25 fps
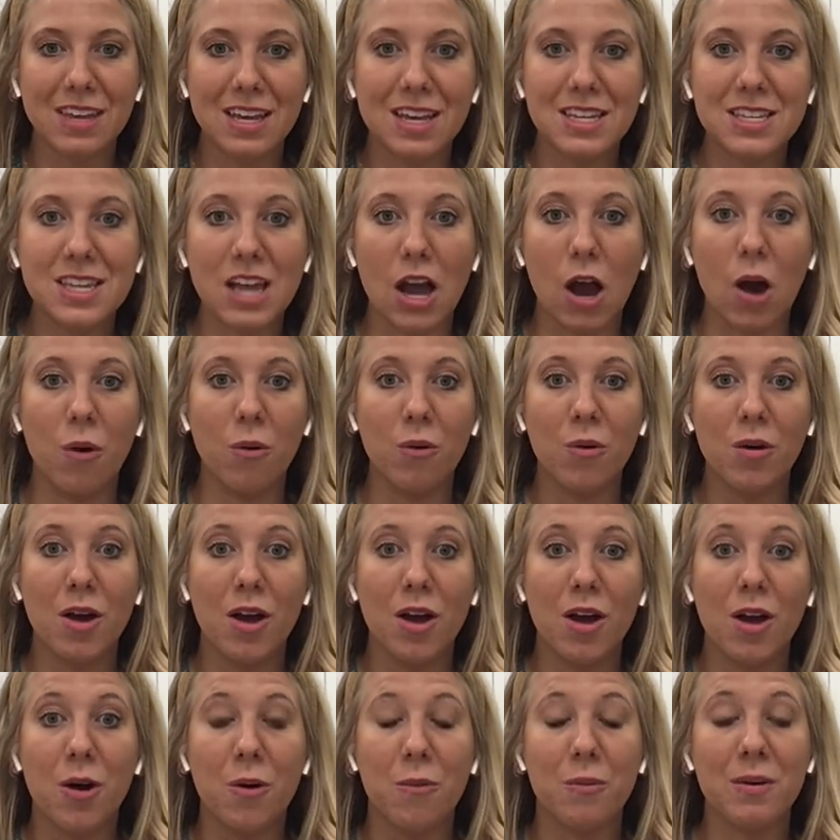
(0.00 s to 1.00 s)
So
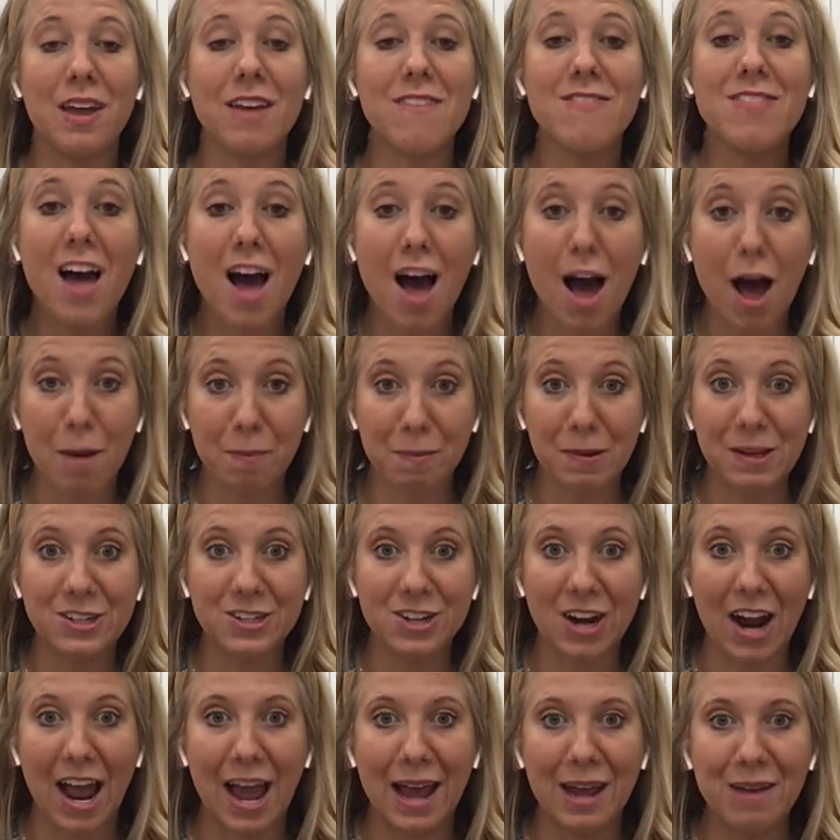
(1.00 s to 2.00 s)
we have the Hoppy
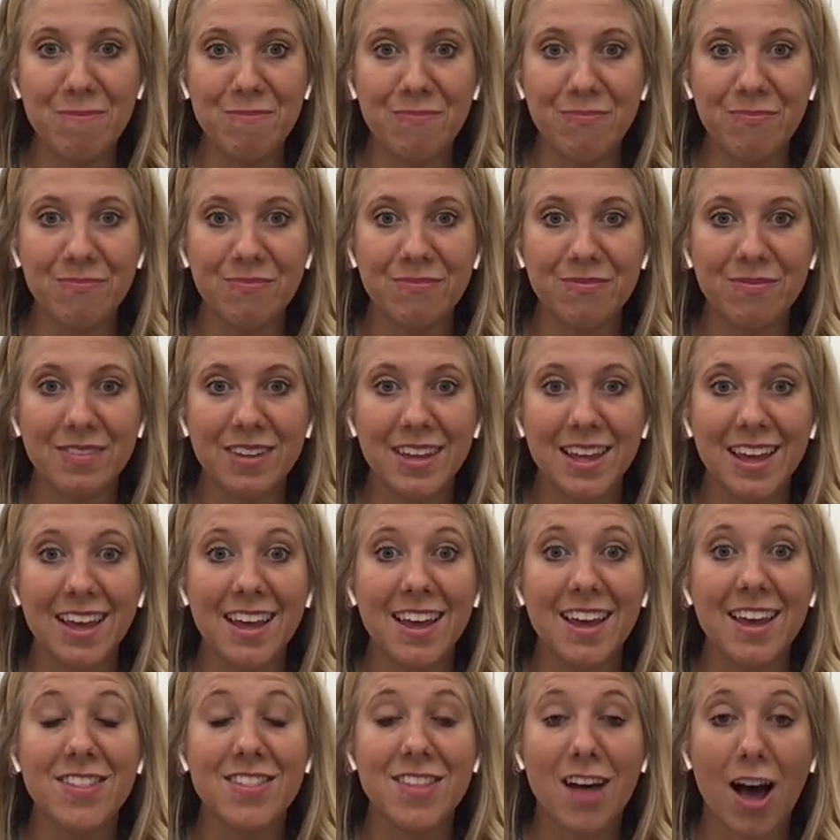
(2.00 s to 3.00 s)
Tribe.
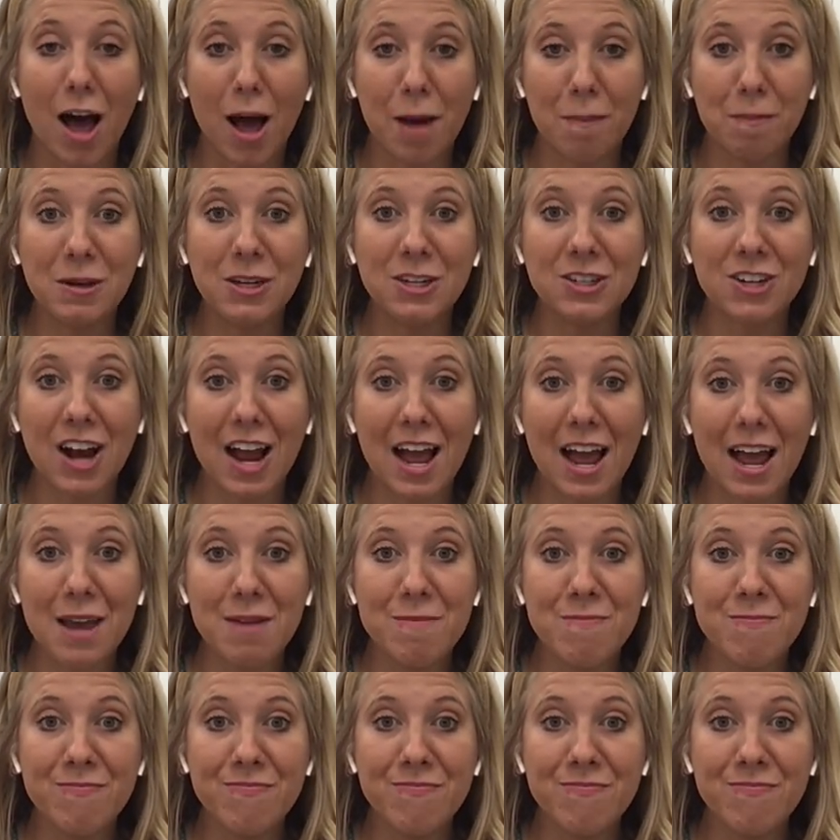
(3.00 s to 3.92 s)
The Hoppy Tribe,